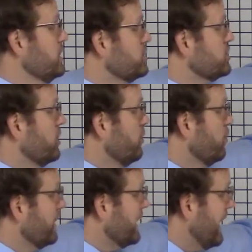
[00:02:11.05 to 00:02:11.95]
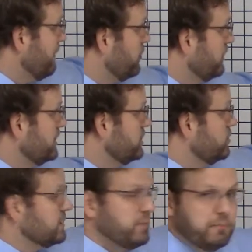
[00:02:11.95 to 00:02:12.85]
So what I'm going to do
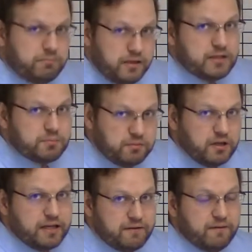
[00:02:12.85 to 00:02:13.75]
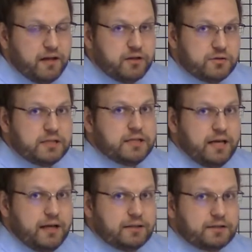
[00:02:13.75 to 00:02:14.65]
is plugging values into
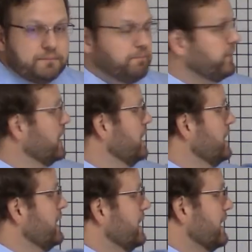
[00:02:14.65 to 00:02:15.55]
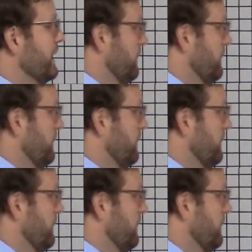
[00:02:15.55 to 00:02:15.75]
x. Now,